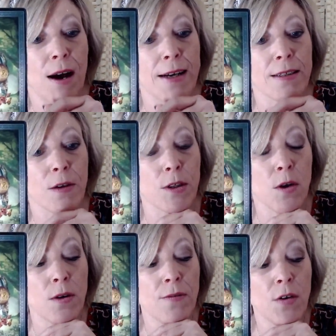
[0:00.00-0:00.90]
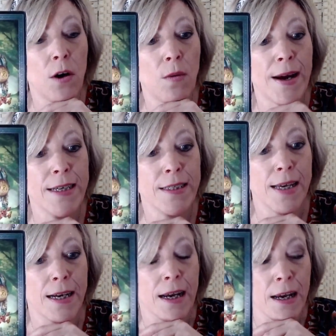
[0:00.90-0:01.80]
right? So I don't know if you're
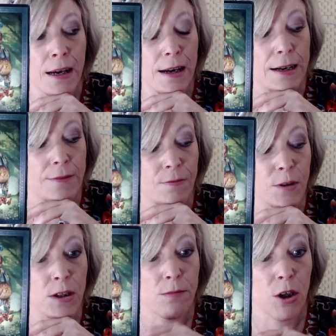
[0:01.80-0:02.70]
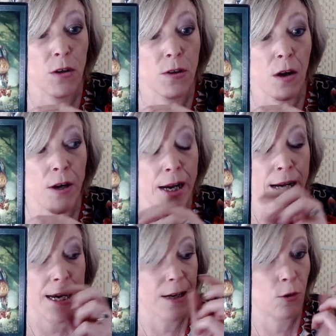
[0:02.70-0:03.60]
waiting for some news on,
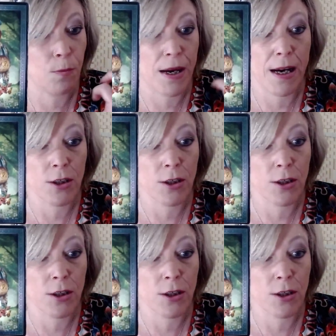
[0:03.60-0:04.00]
it could be a